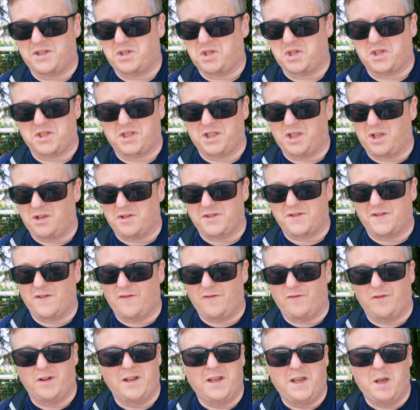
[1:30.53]
Just lots
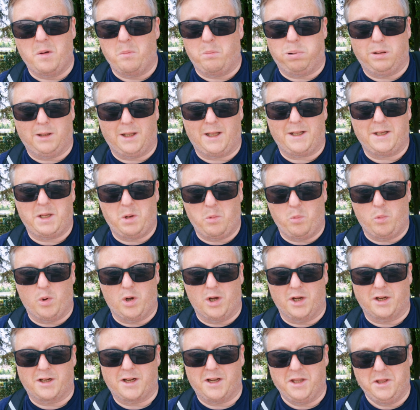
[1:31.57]
of planning
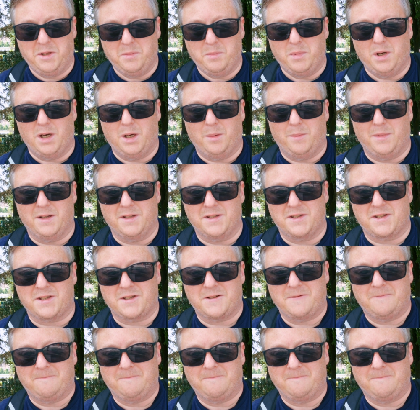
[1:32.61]
work at the moment.